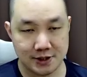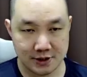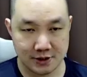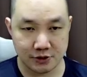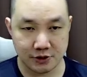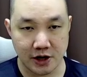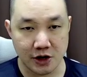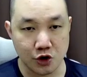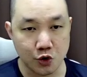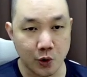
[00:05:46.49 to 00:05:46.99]

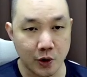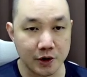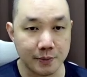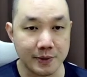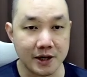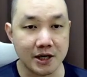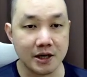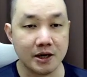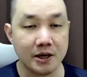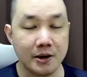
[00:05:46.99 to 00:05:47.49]
Okay, you want to
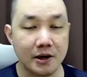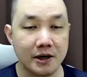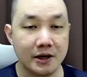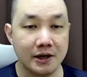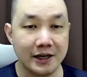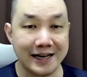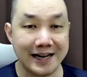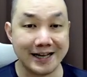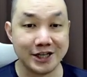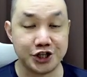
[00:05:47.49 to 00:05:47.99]
be a
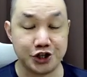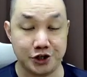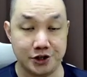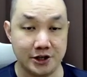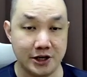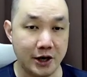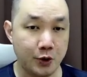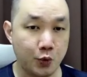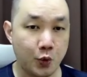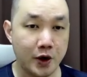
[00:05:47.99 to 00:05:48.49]
legend
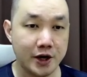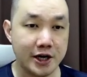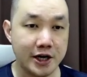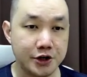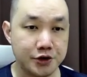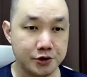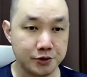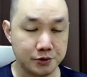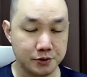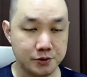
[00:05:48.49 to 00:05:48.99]
at what they
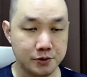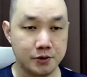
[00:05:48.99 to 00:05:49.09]
do.